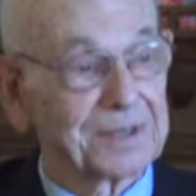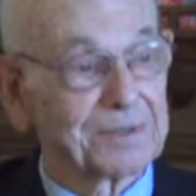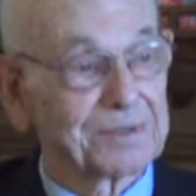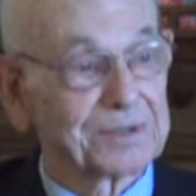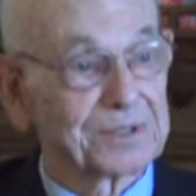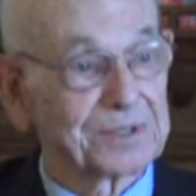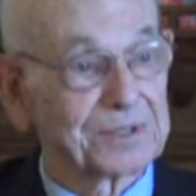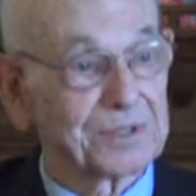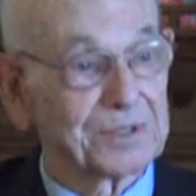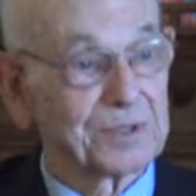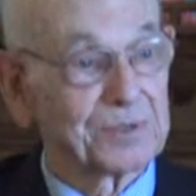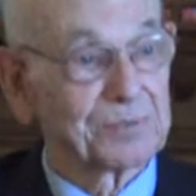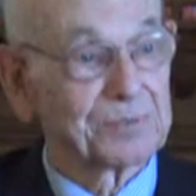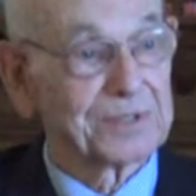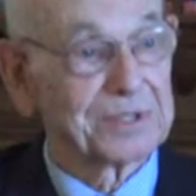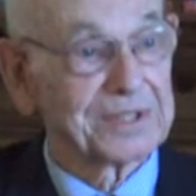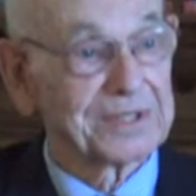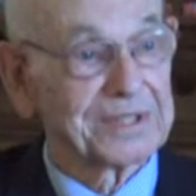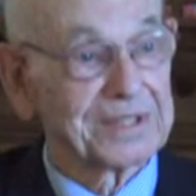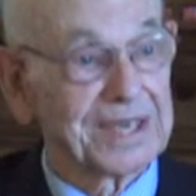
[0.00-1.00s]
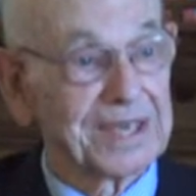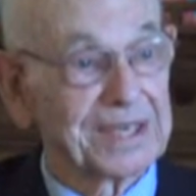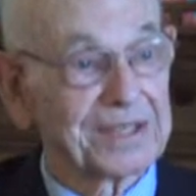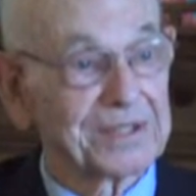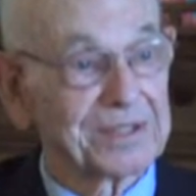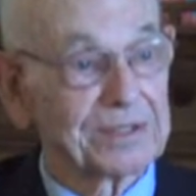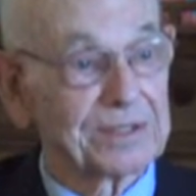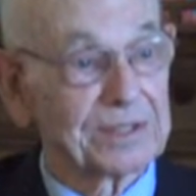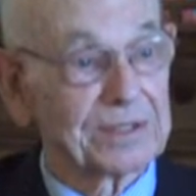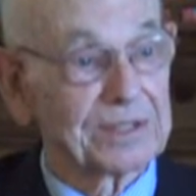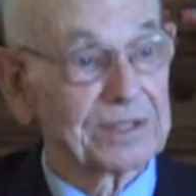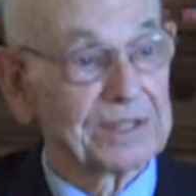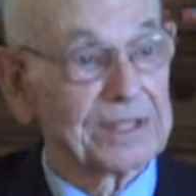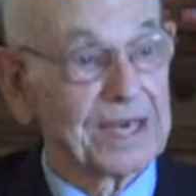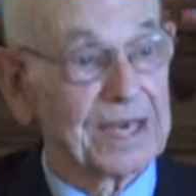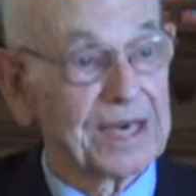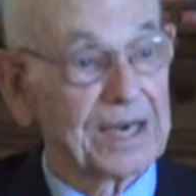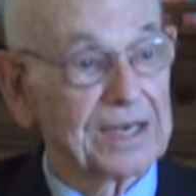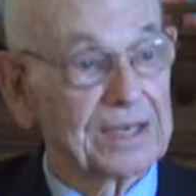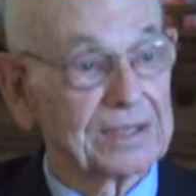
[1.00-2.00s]
there was a group that gathered at
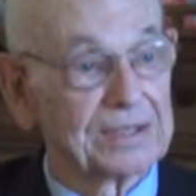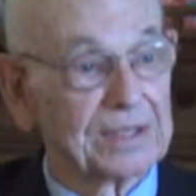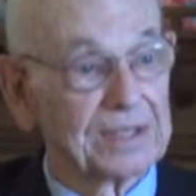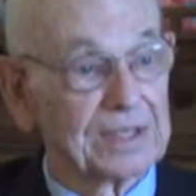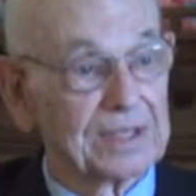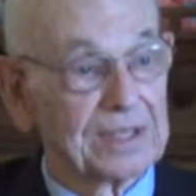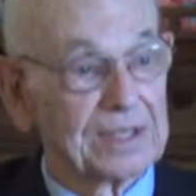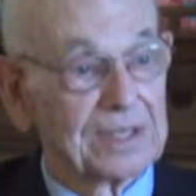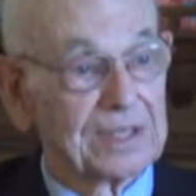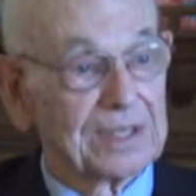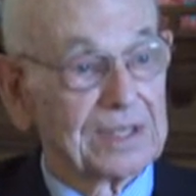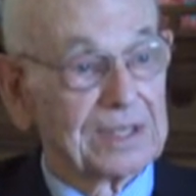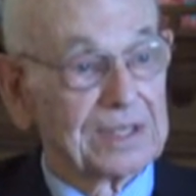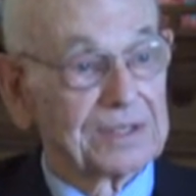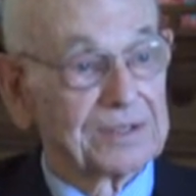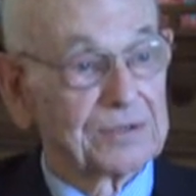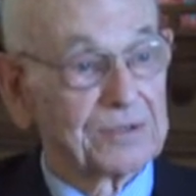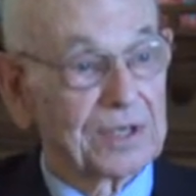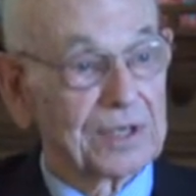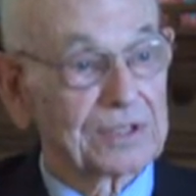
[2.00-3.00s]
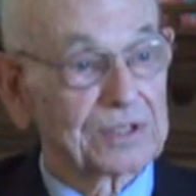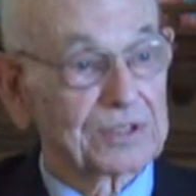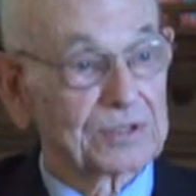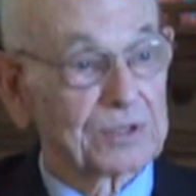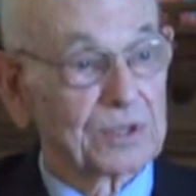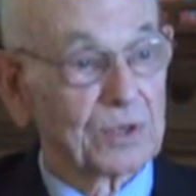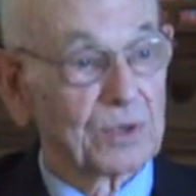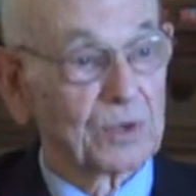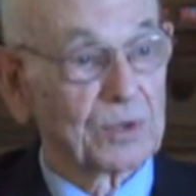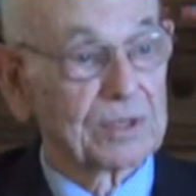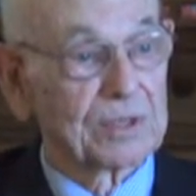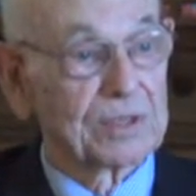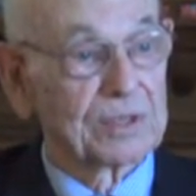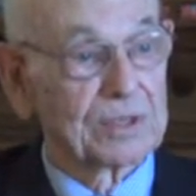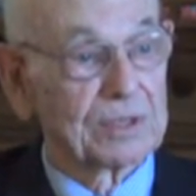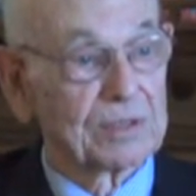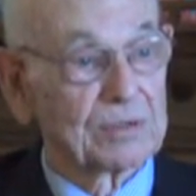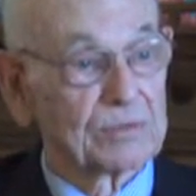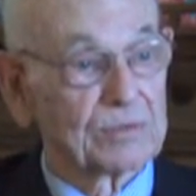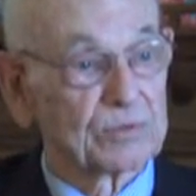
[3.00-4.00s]
Garrett Drugstore
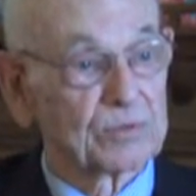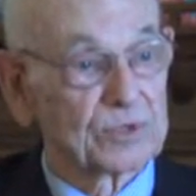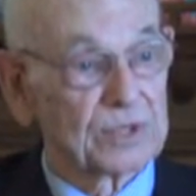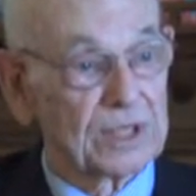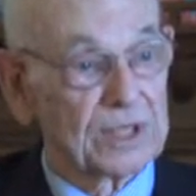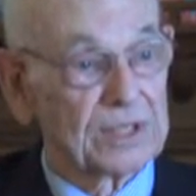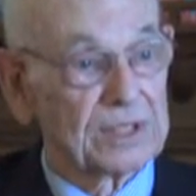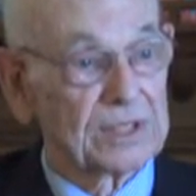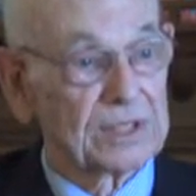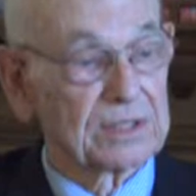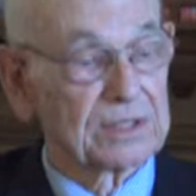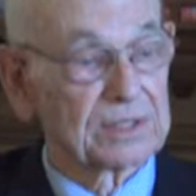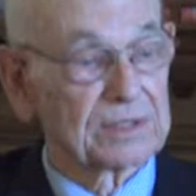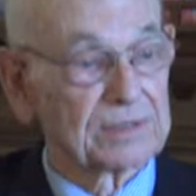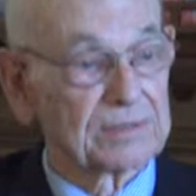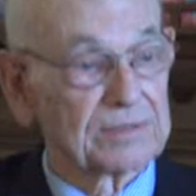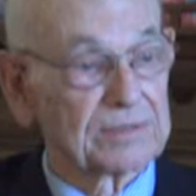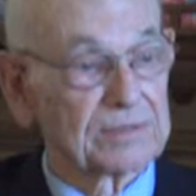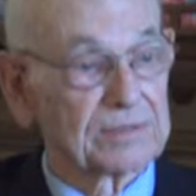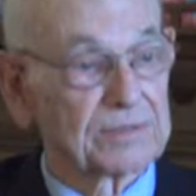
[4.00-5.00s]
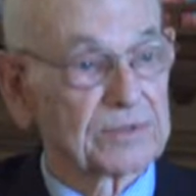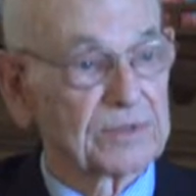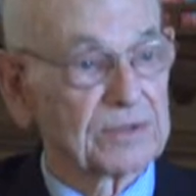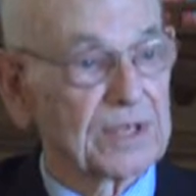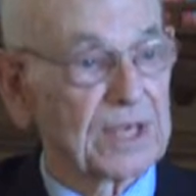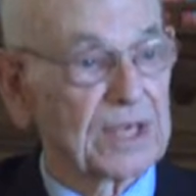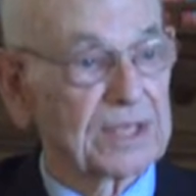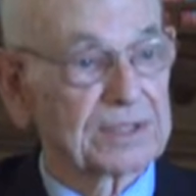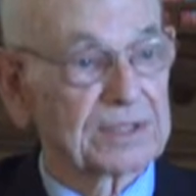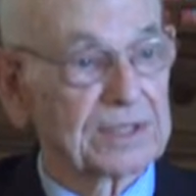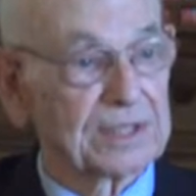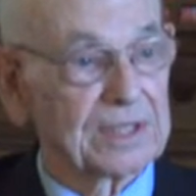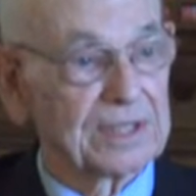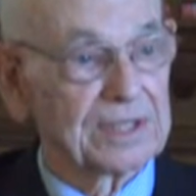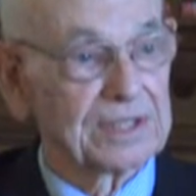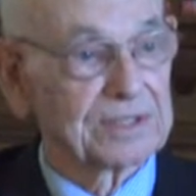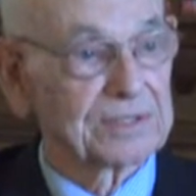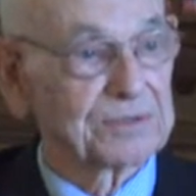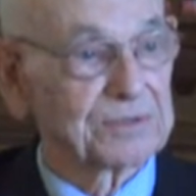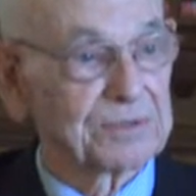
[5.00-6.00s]
on Sundays throughout the
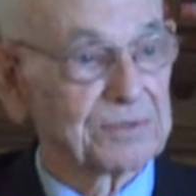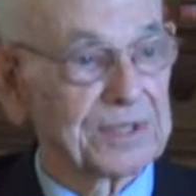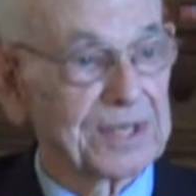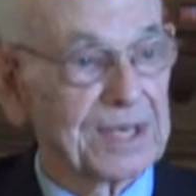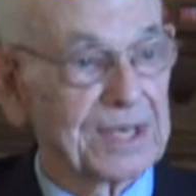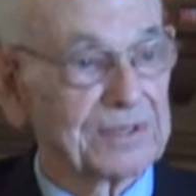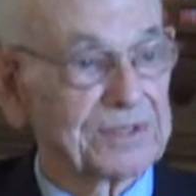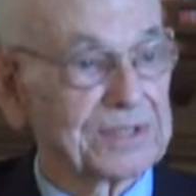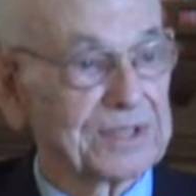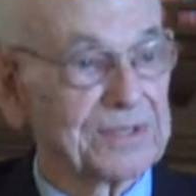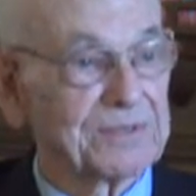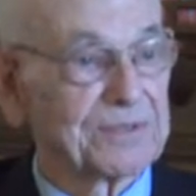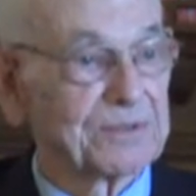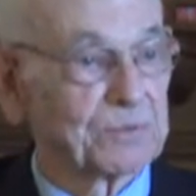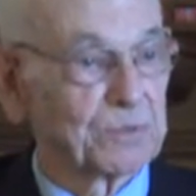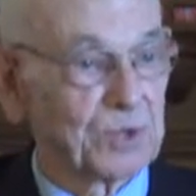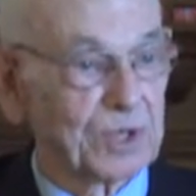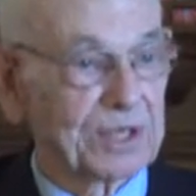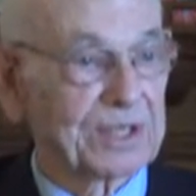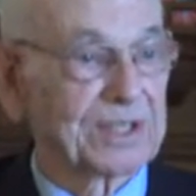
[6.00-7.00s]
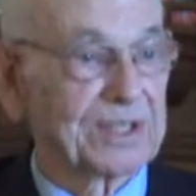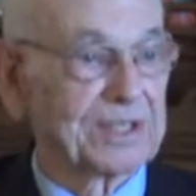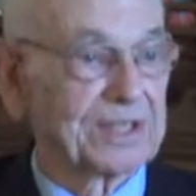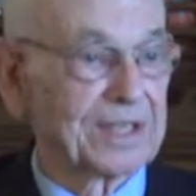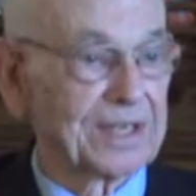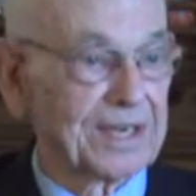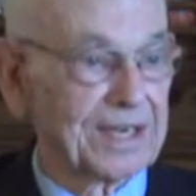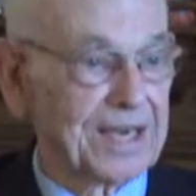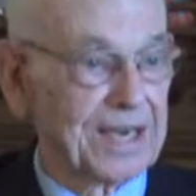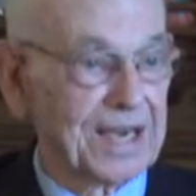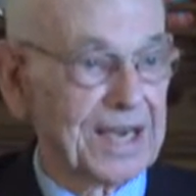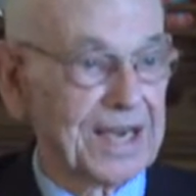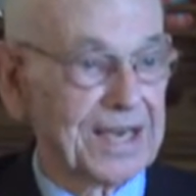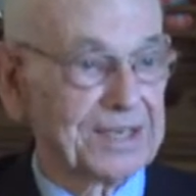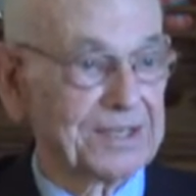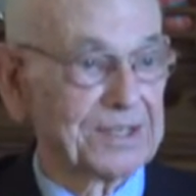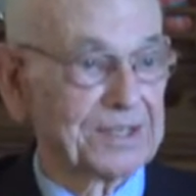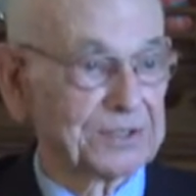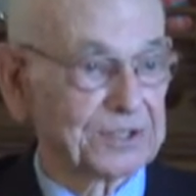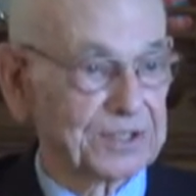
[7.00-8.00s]
years. When I was even working there, I
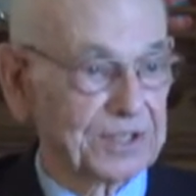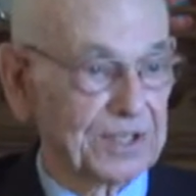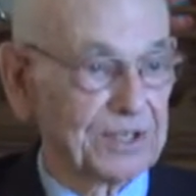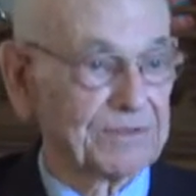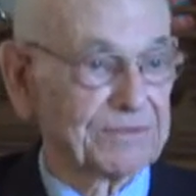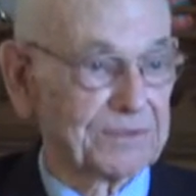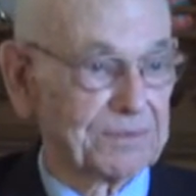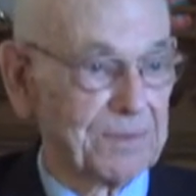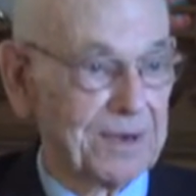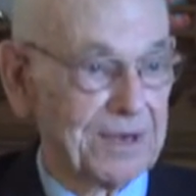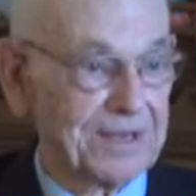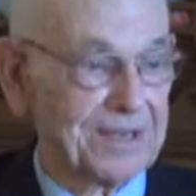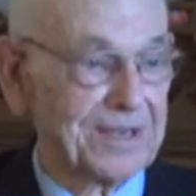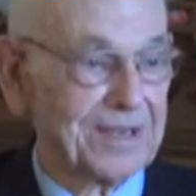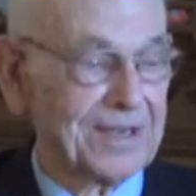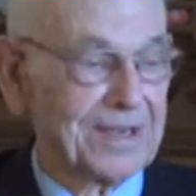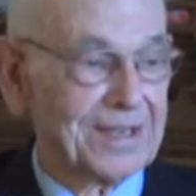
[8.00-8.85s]
had to serve them.